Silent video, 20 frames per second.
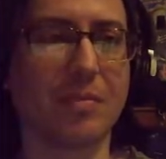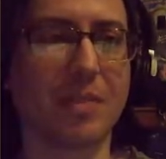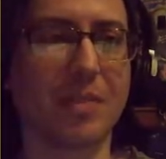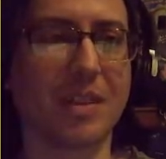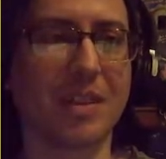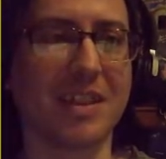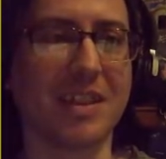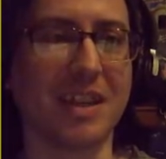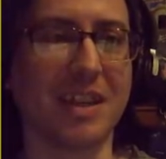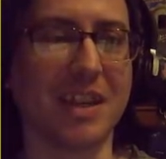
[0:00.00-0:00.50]

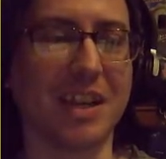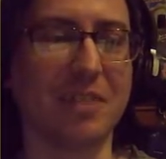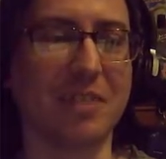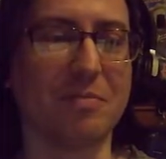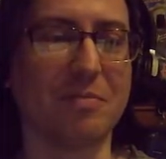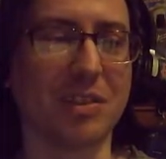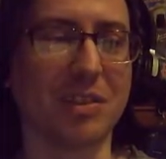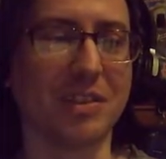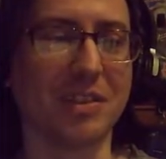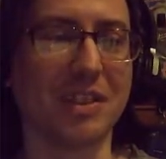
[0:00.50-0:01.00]
Didn't even
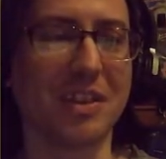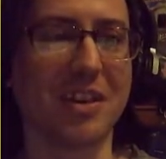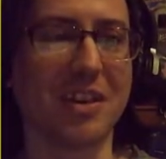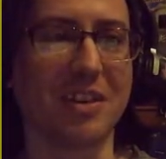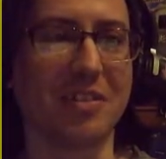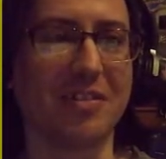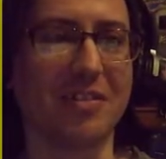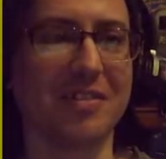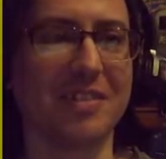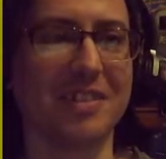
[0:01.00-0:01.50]
want to
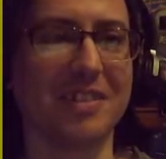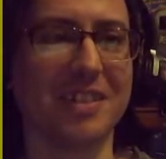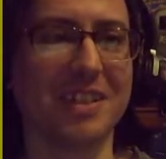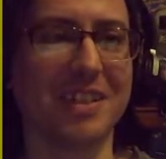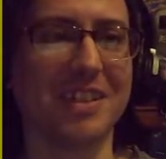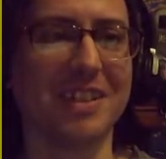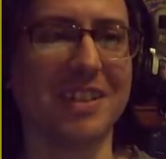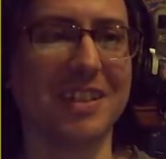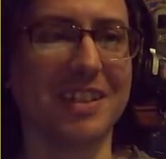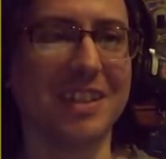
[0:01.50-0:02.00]
cuddle.
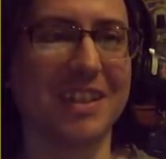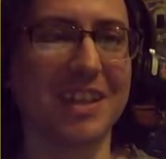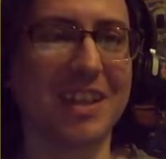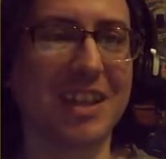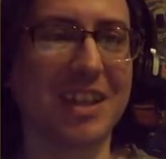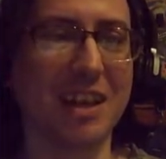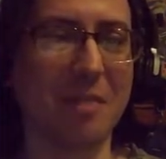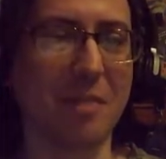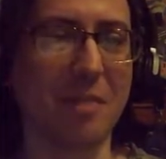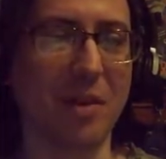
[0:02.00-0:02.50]

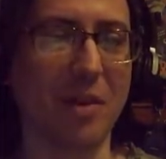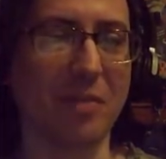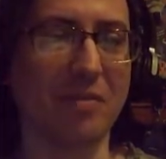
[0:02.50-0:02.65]
Come on.